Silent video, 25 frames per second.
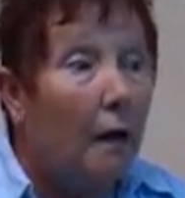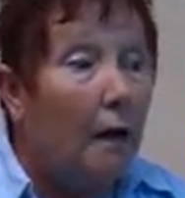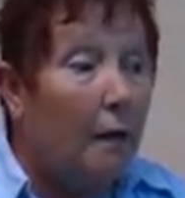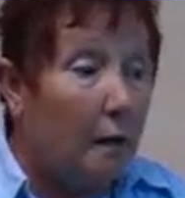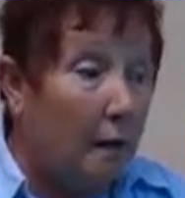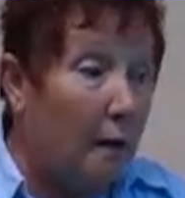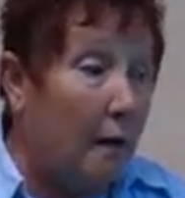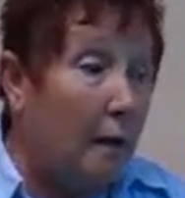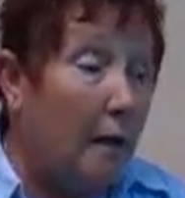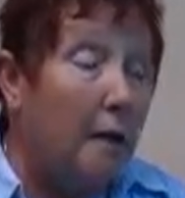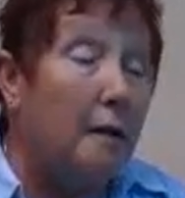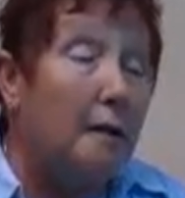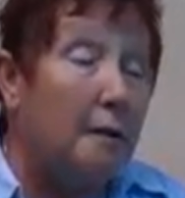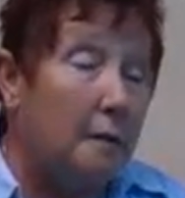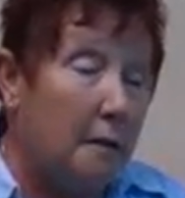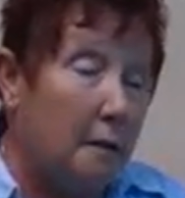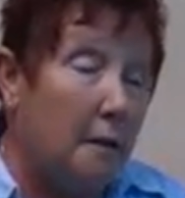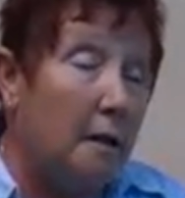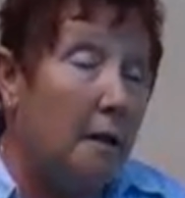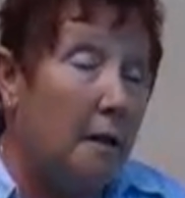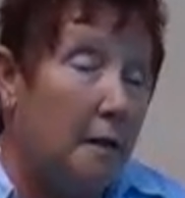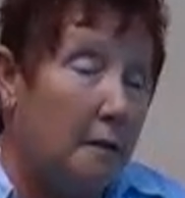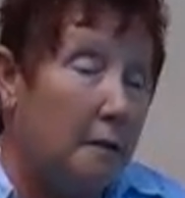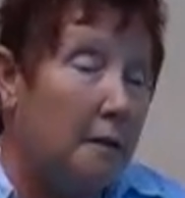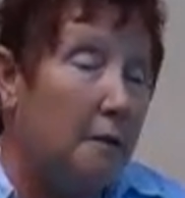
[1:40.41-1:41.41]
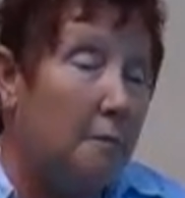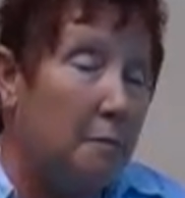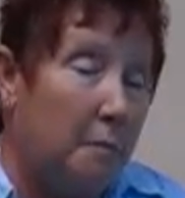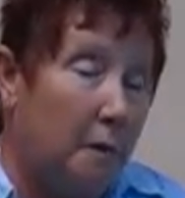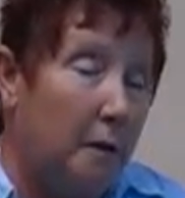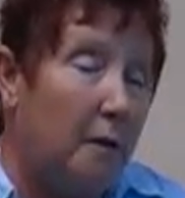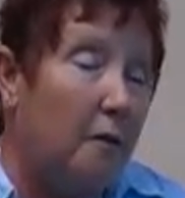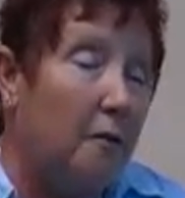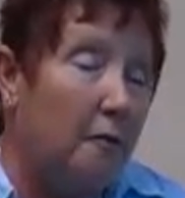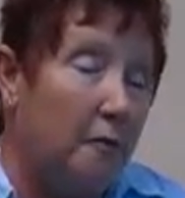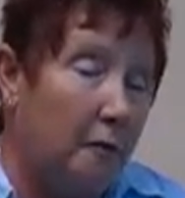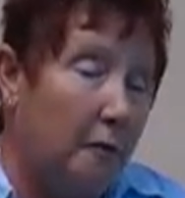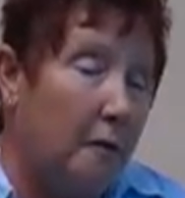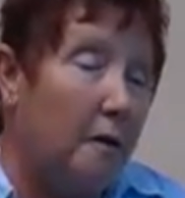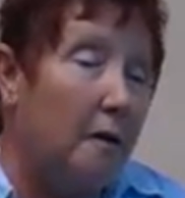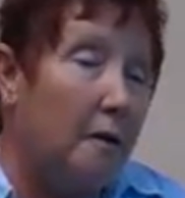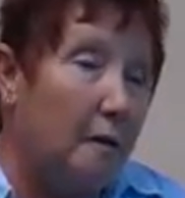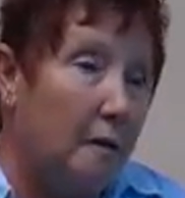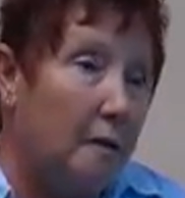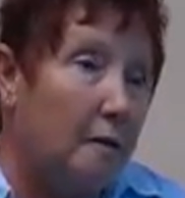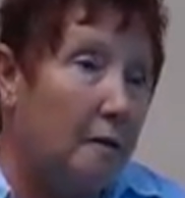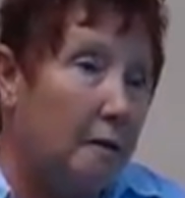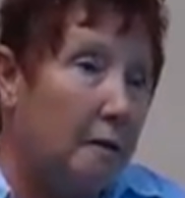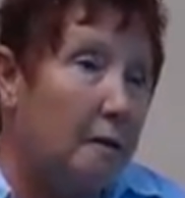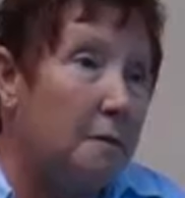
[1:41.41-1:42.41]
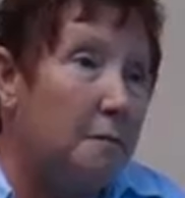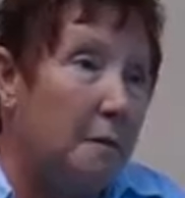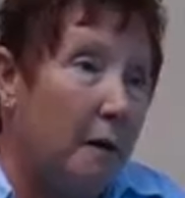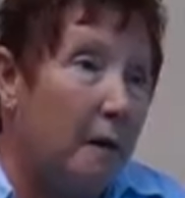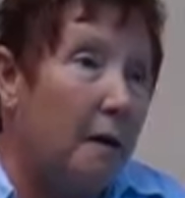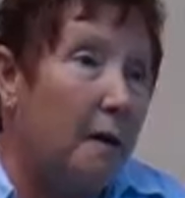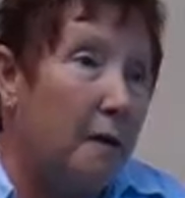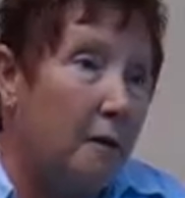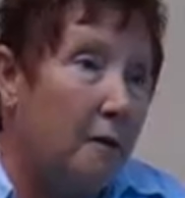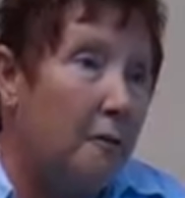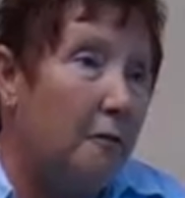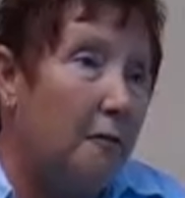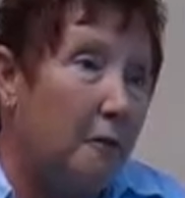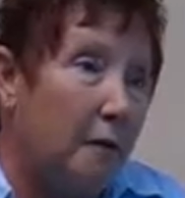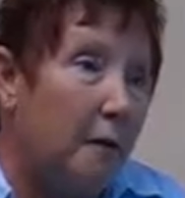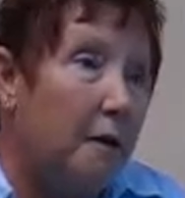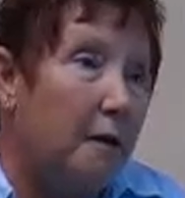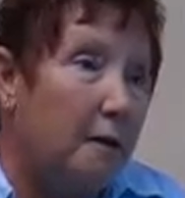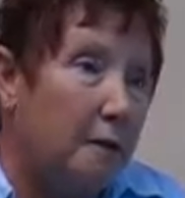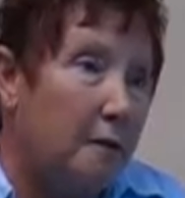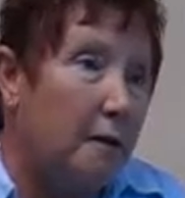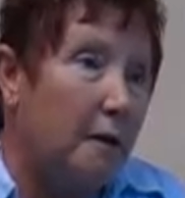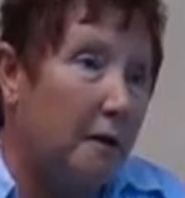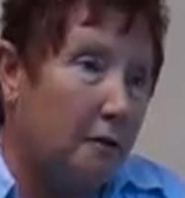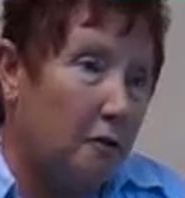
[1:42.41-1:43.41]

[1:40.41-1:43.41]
Yes, yeah, it's, a, bit, it's a bit of a smack in the face,